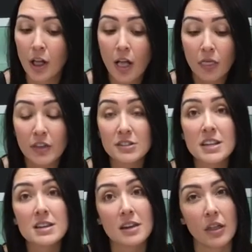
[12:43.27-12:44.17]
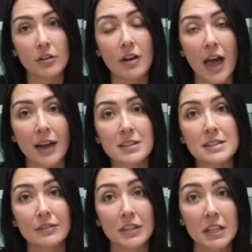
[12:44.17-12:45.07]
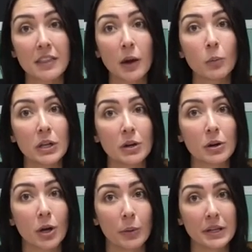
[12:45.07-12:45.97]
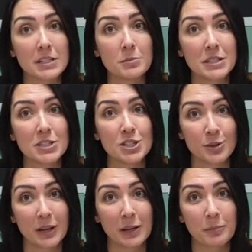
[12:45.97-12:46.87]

there's another activity that we are going to be doing.